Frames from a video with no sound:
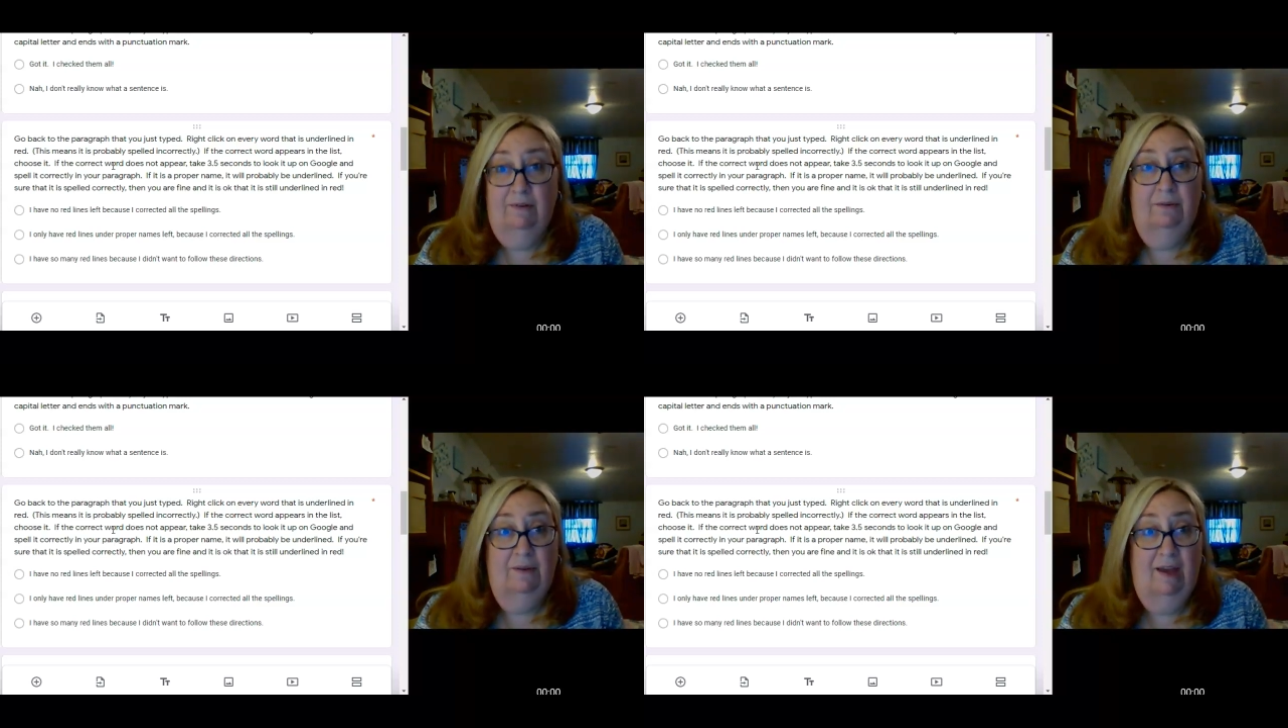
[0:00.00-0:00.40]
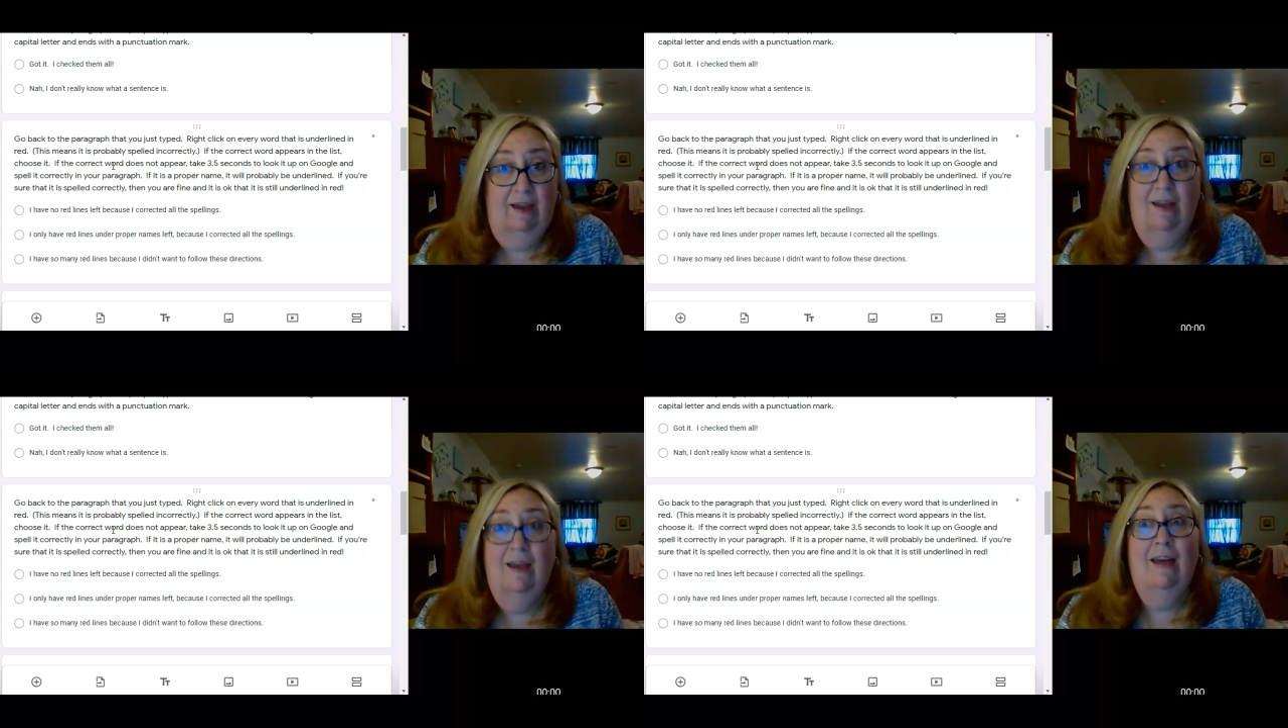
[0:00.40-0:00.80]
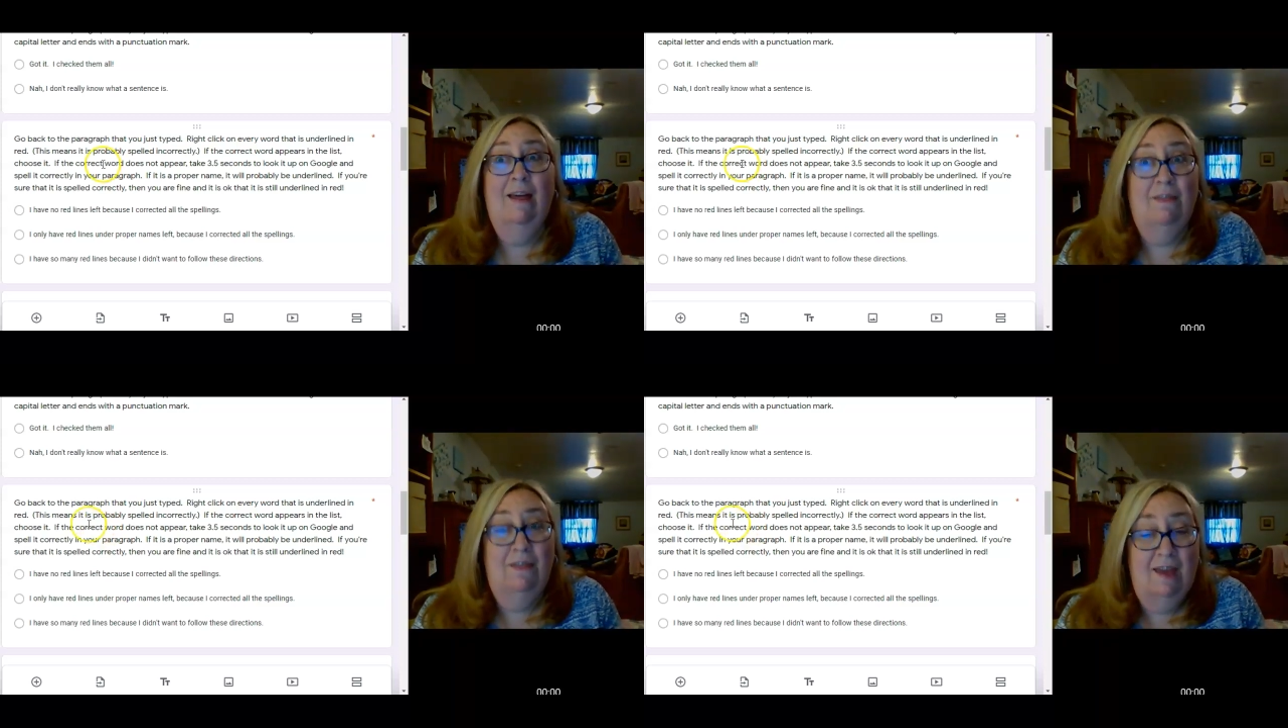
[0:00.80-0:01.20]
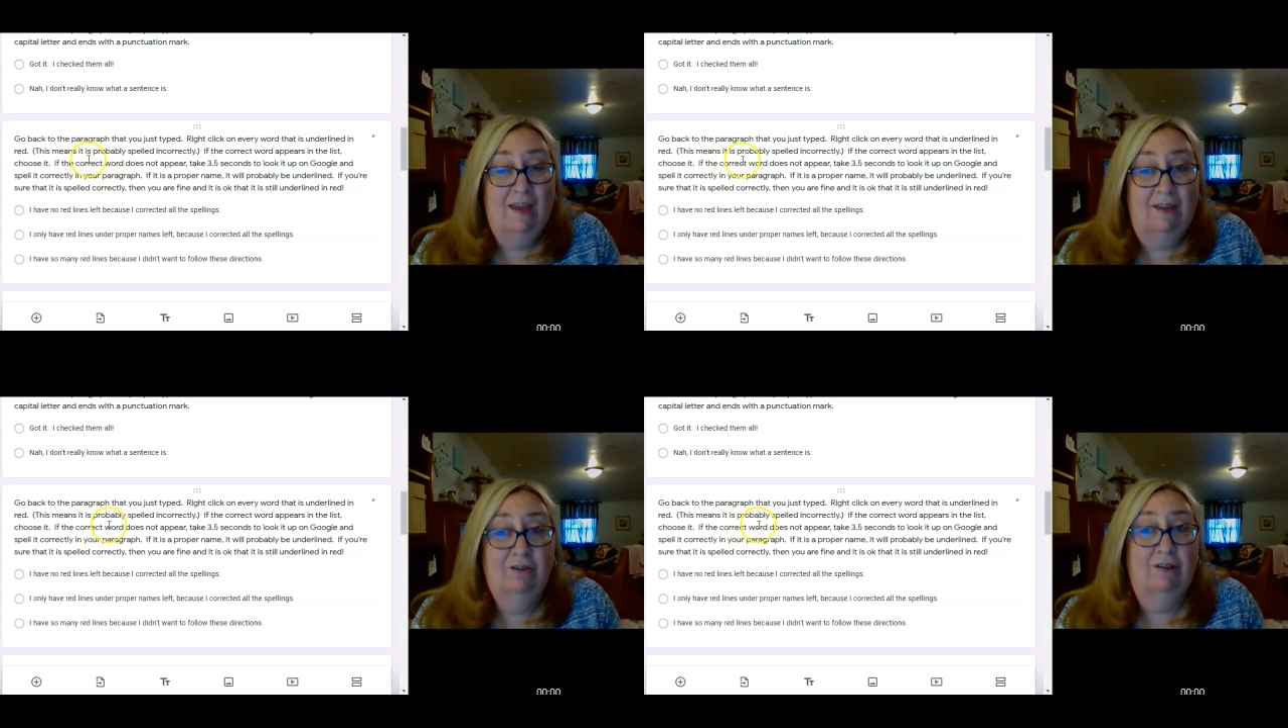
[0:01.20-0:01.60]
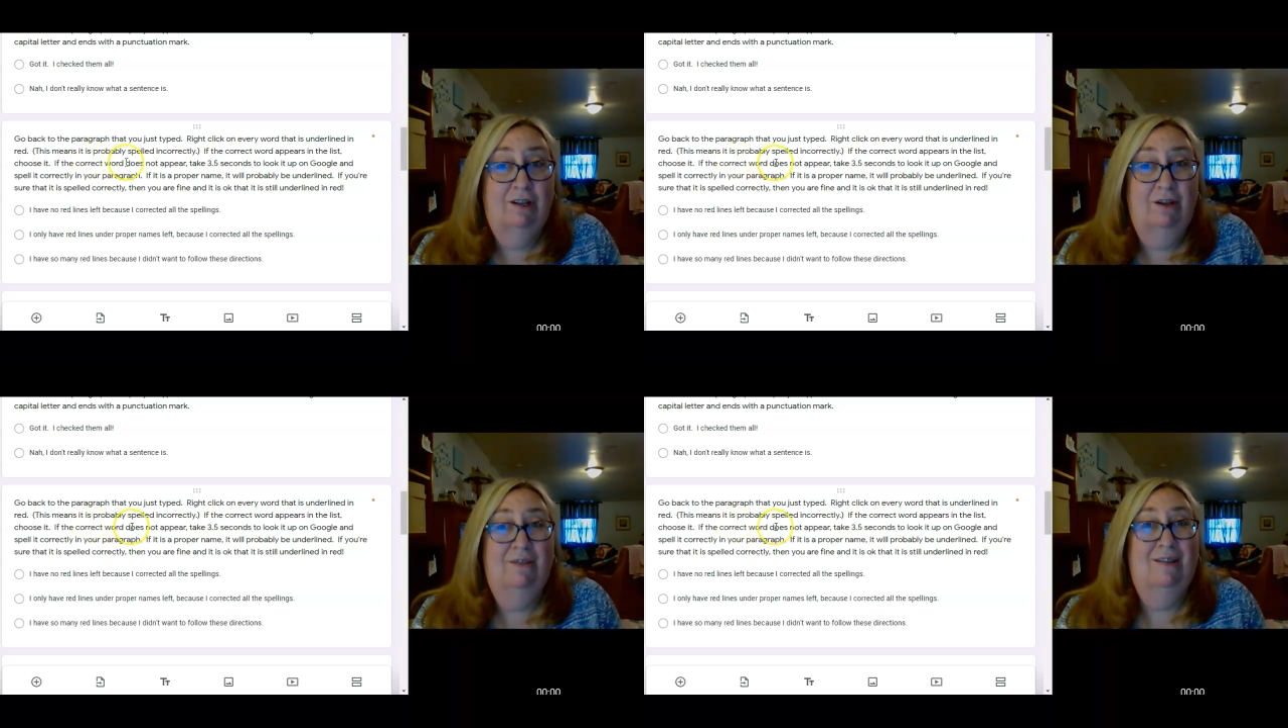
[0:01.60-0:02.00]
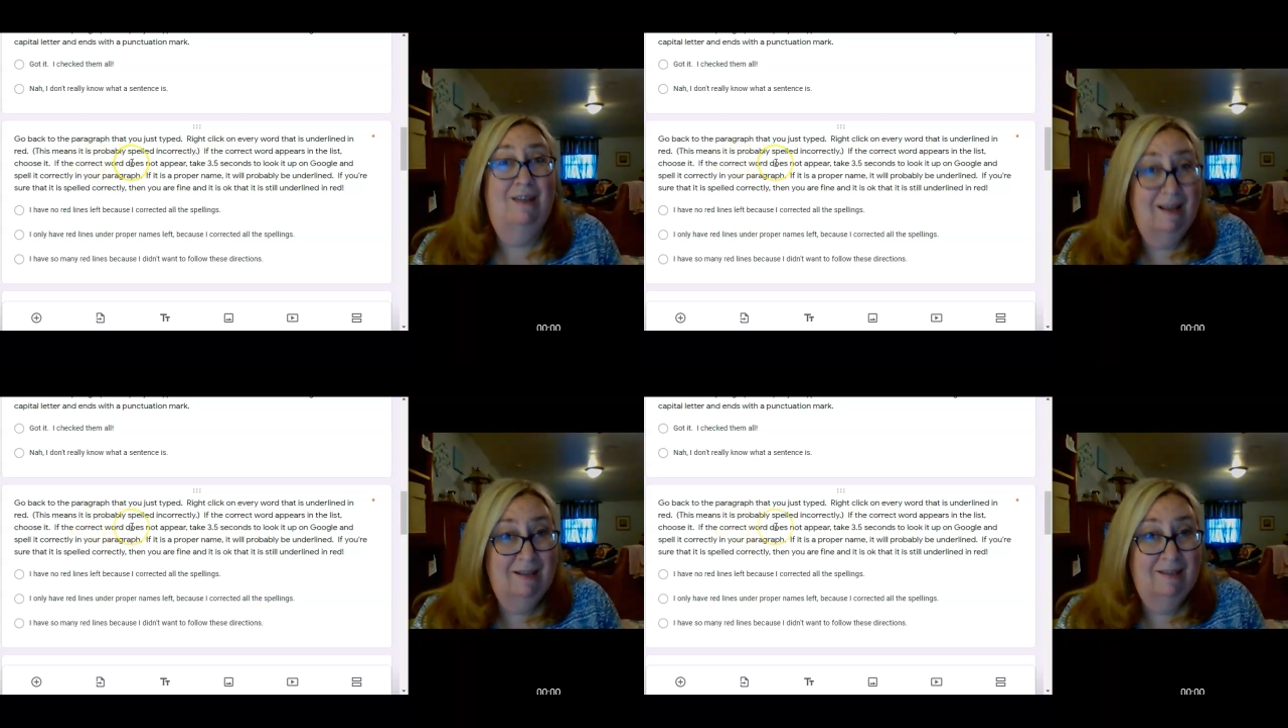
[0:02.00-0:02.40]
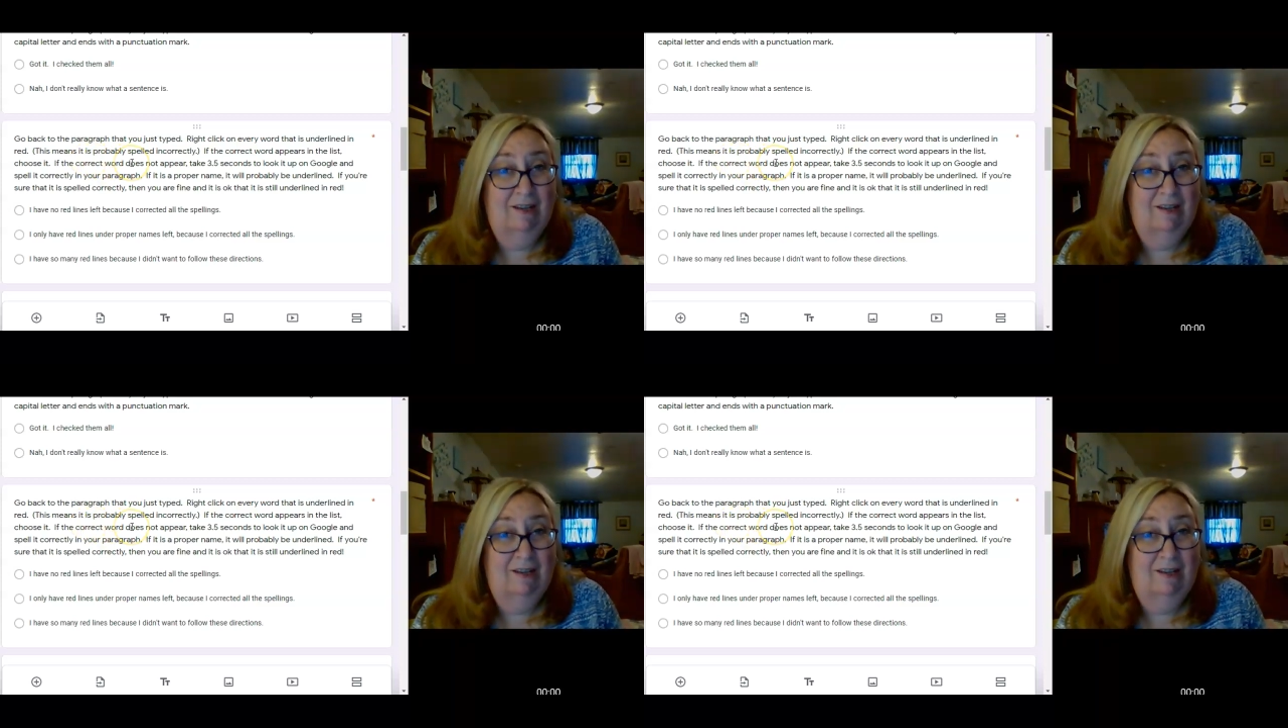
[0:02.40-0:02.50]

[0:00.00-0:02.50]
Okay, then you're going to go to the next